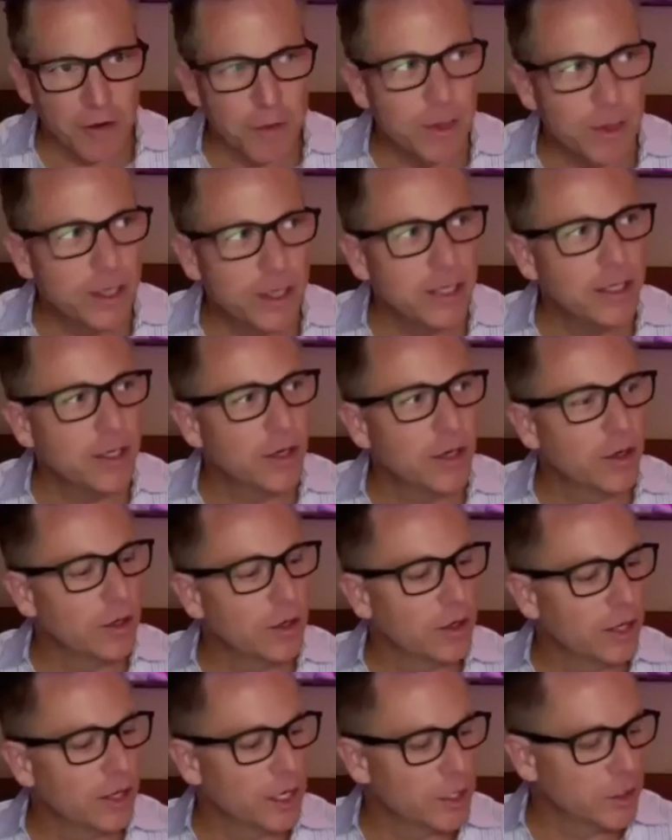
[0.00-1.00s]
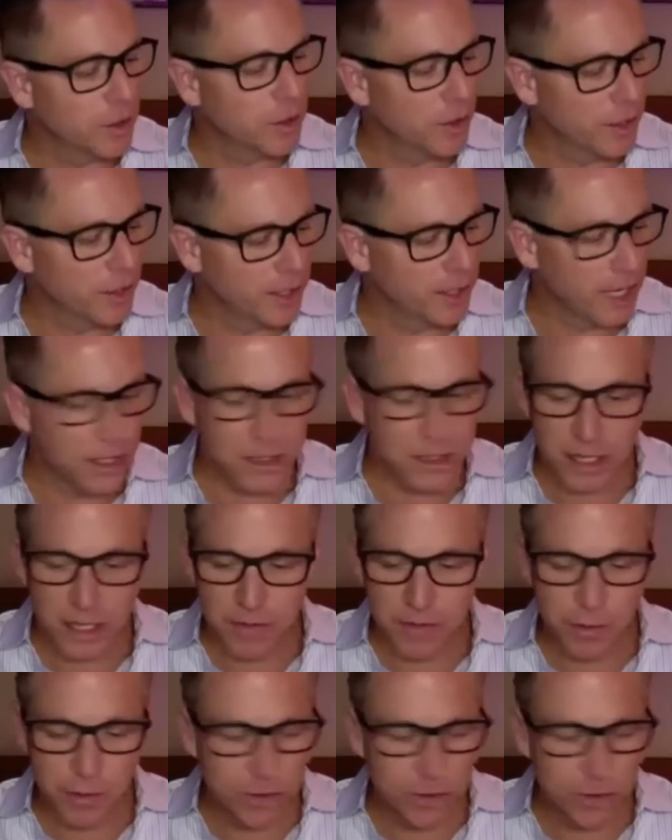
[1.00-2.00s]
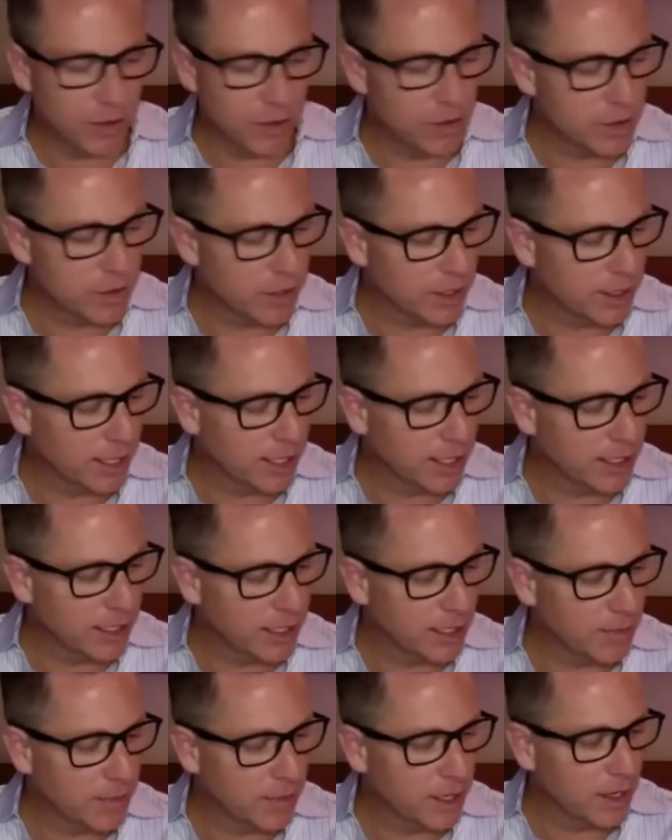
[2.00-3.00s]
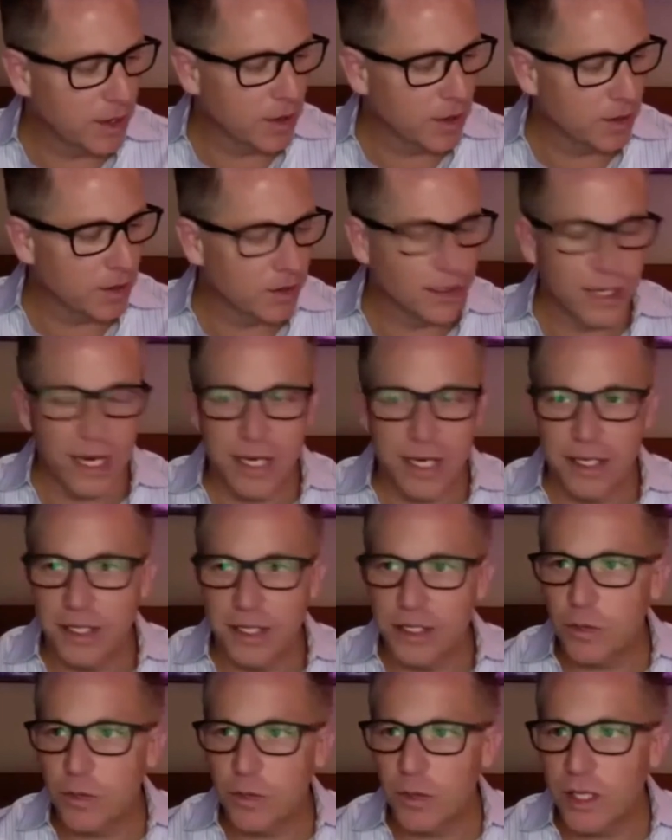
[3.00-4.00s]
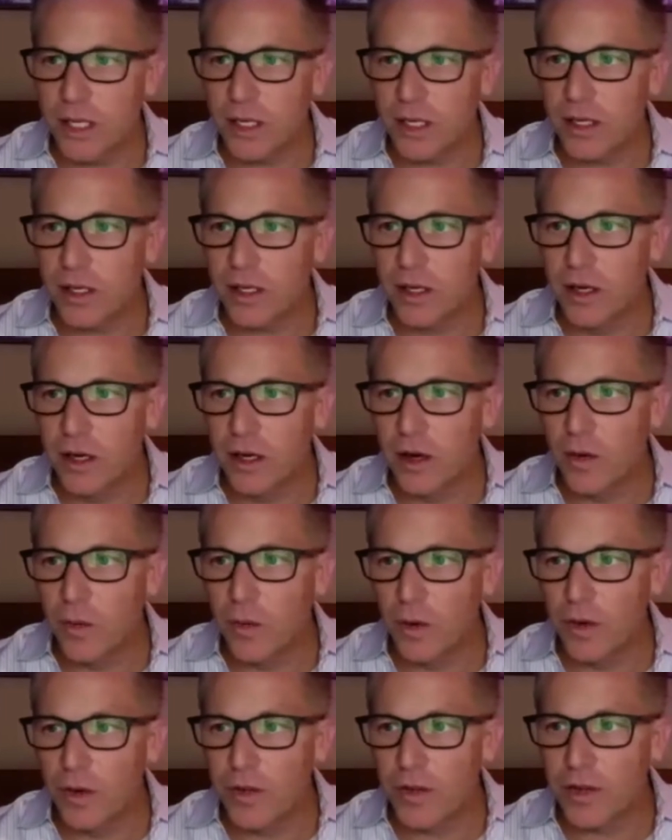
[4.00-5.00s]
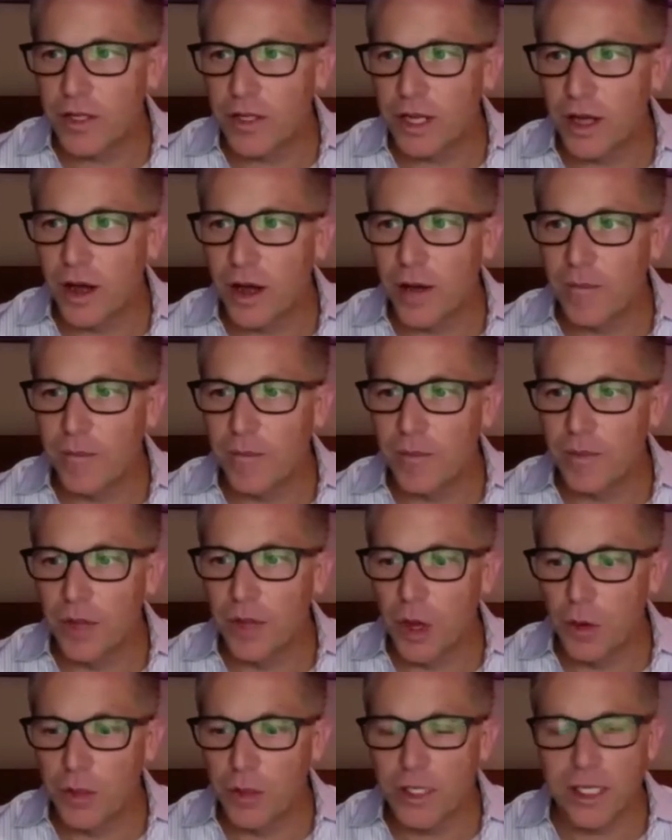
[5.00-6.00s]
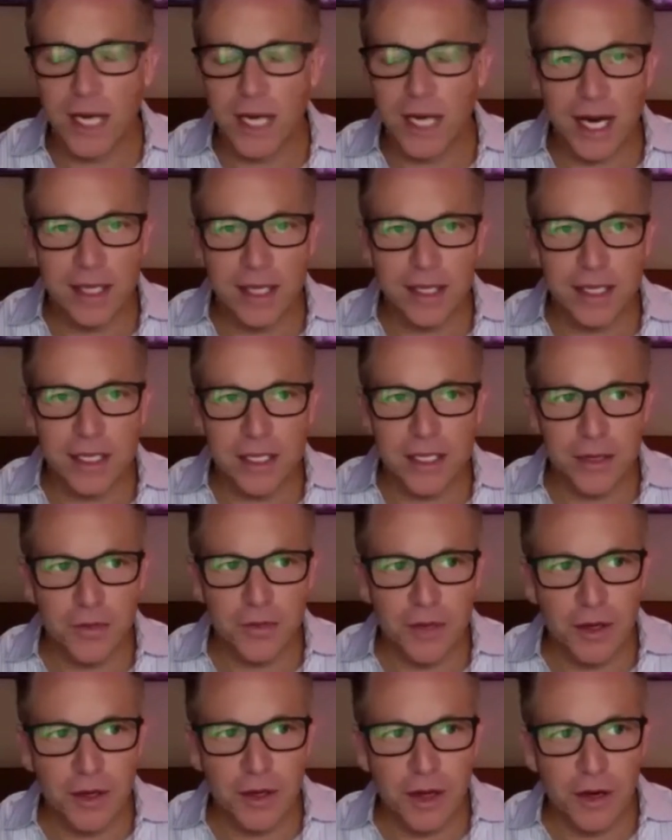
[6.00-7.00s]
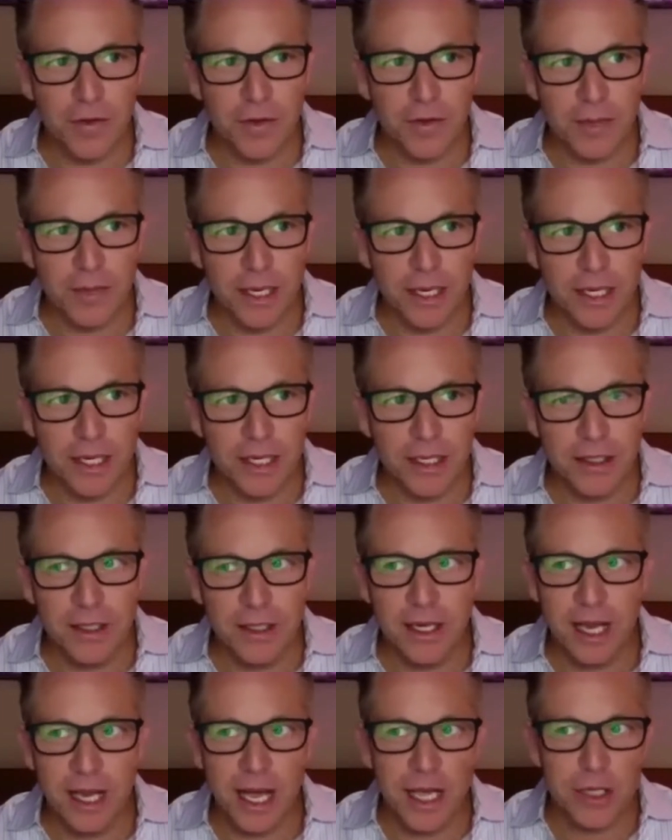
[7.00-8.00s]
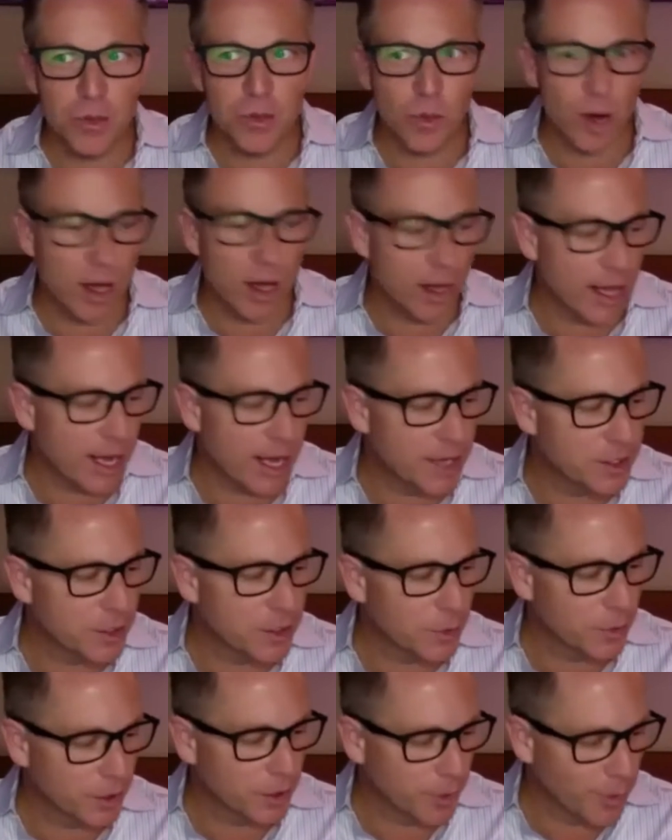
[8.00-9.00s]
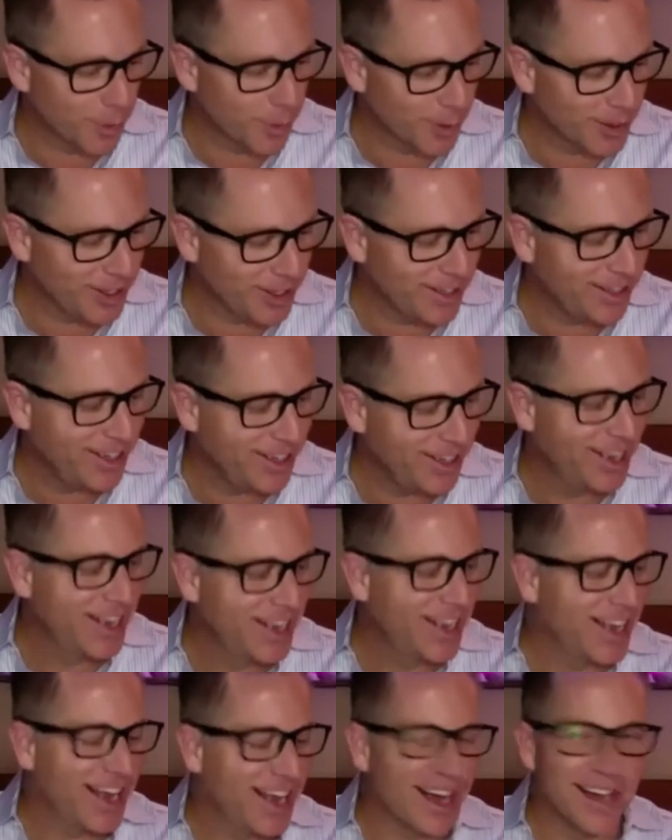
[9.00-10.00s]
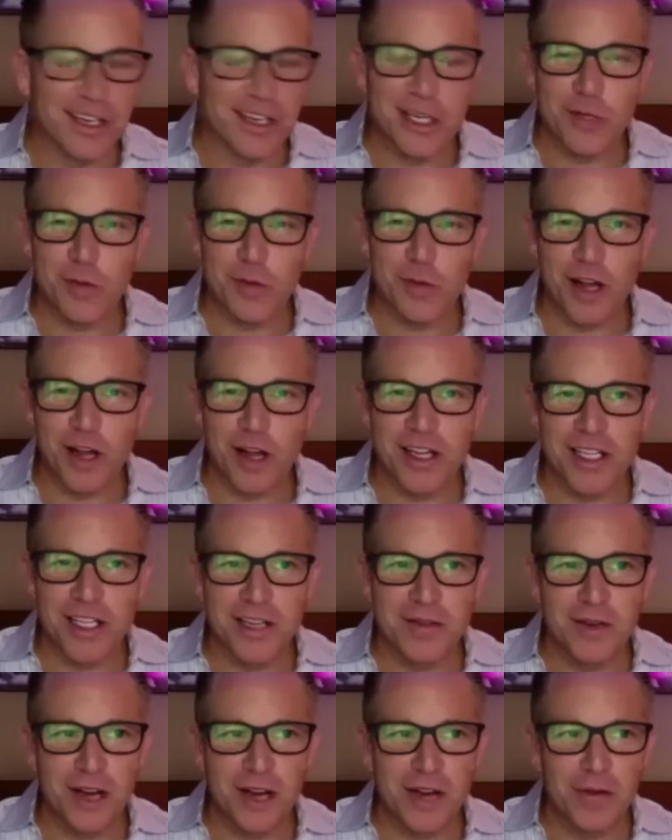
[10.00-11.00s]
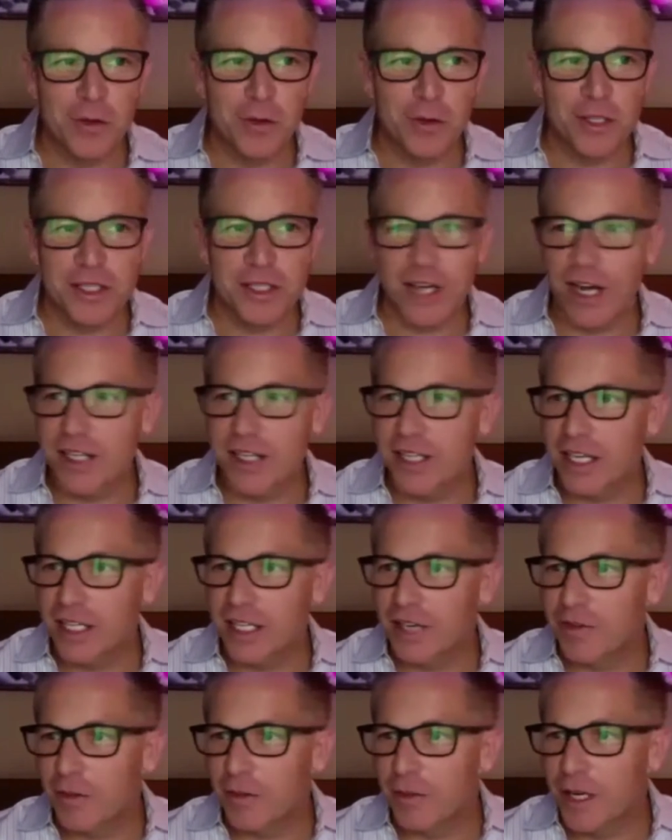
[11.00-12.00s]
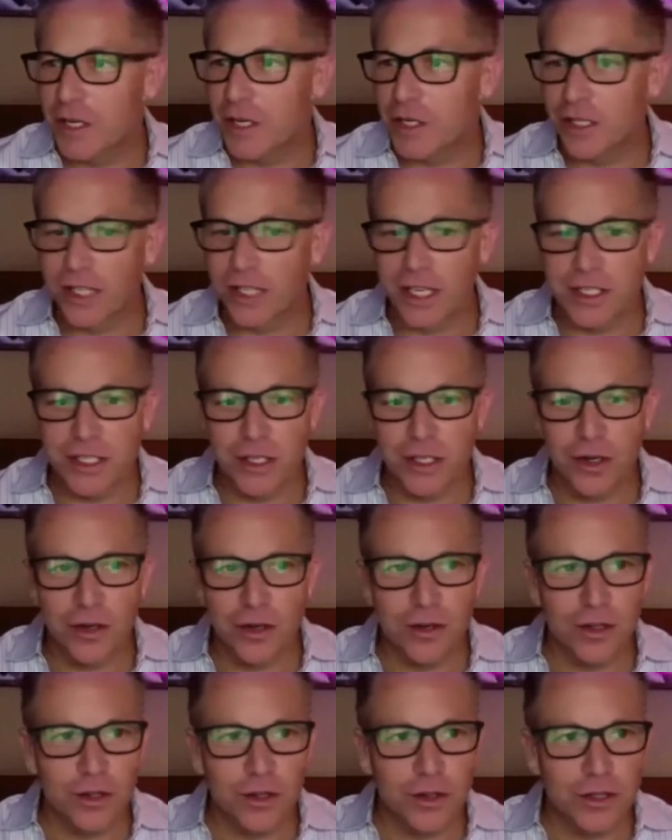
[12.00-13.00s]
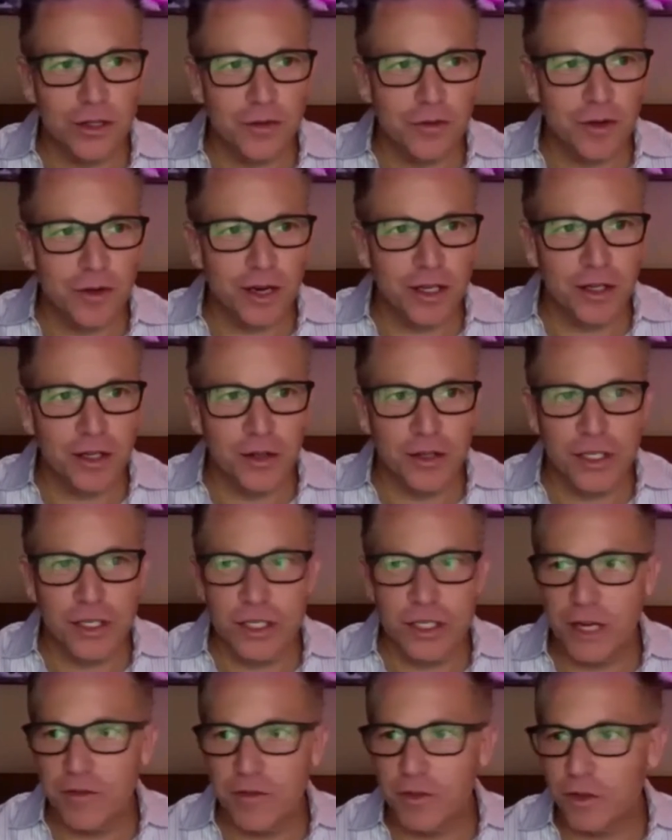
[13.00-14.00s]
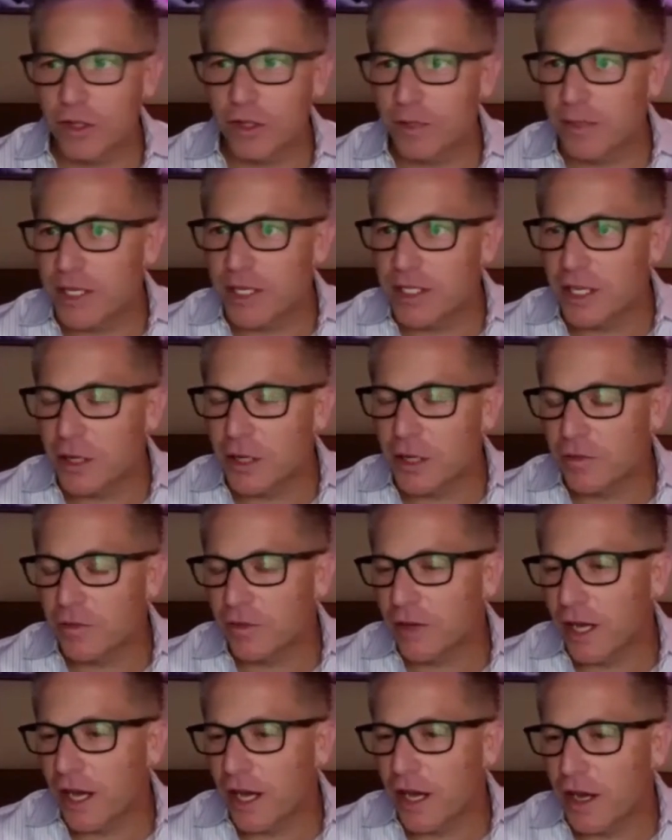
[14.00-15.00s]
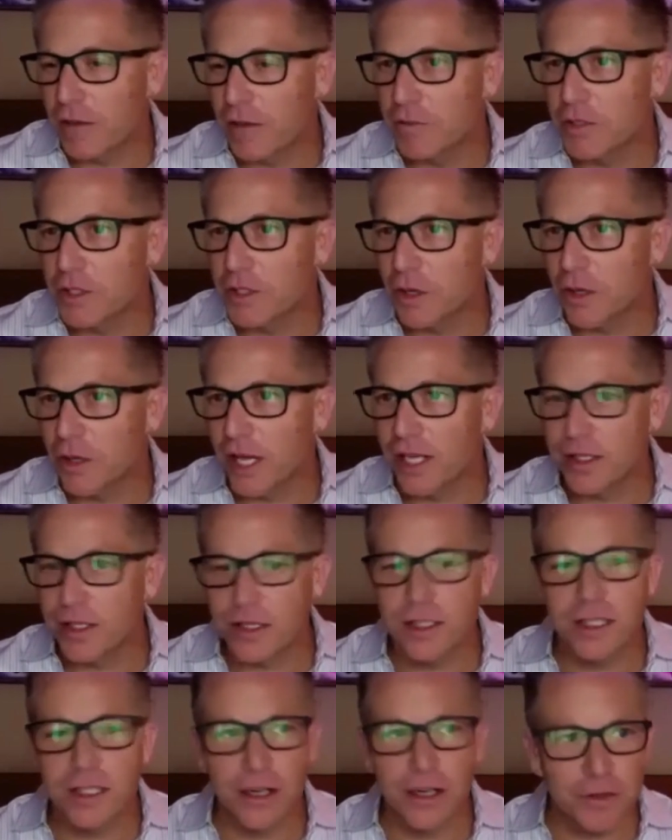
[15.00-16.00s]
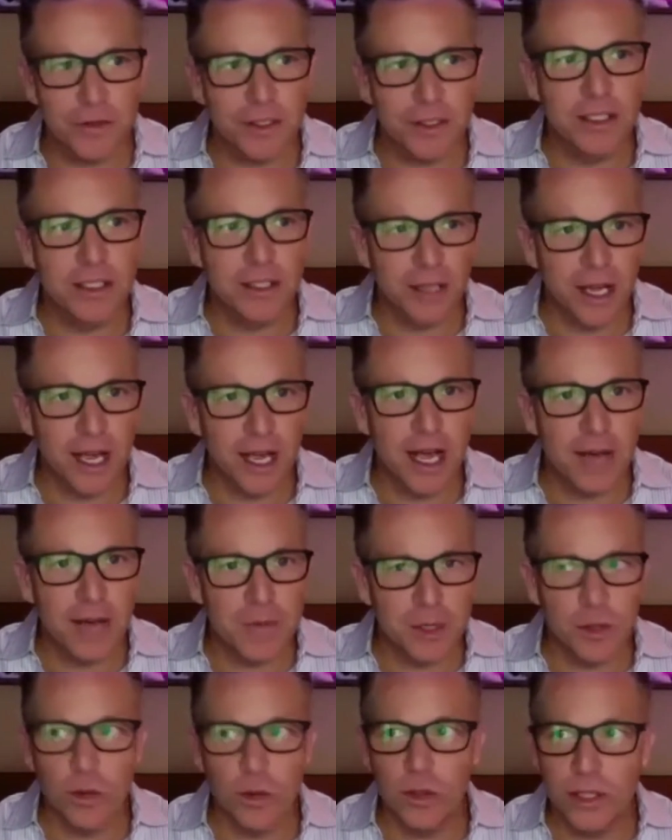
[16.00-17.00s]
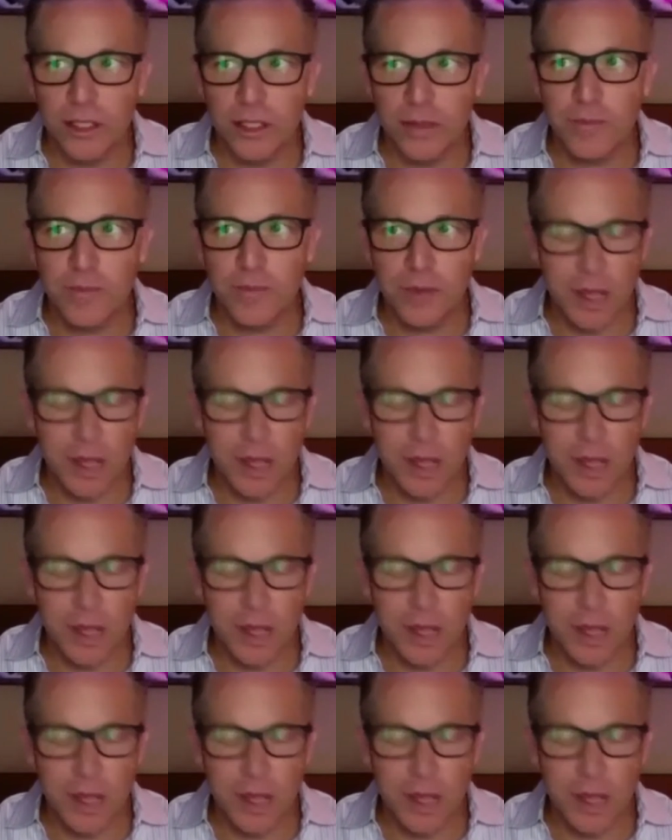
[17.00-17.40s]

everybody here is going. Yes, everyone here is going to get an email the end of week with notes and highlights of the meeting, as well as the recording, and as well as everyone's contact information that's here, including Fred, including Jeff, including myself. So that definitely, absolutely,